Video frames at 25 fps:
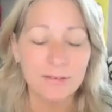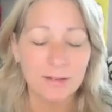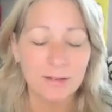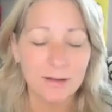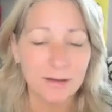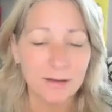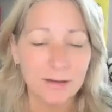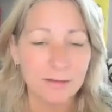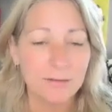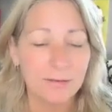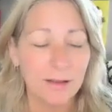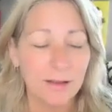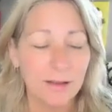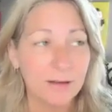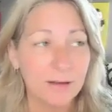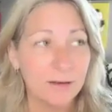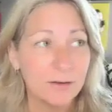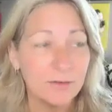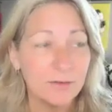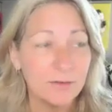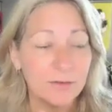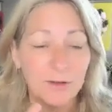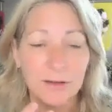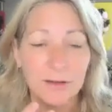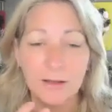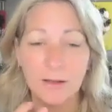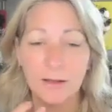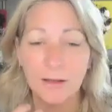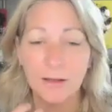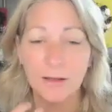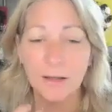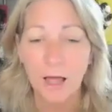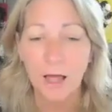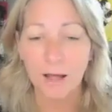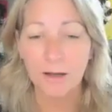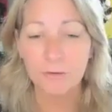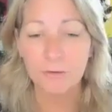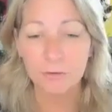things, and it's like a
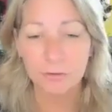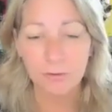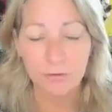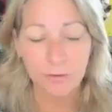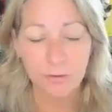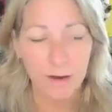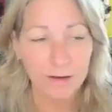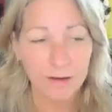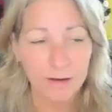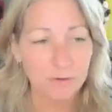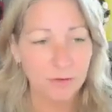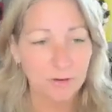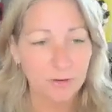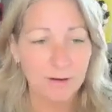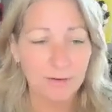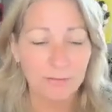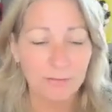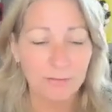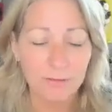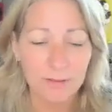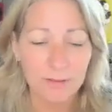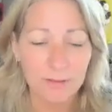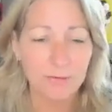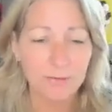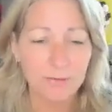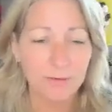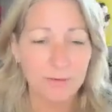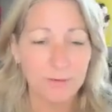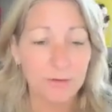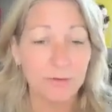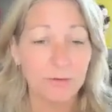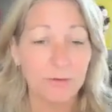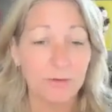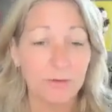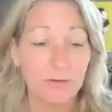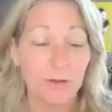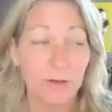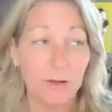long stretch, and everything
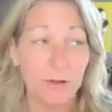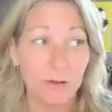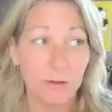feels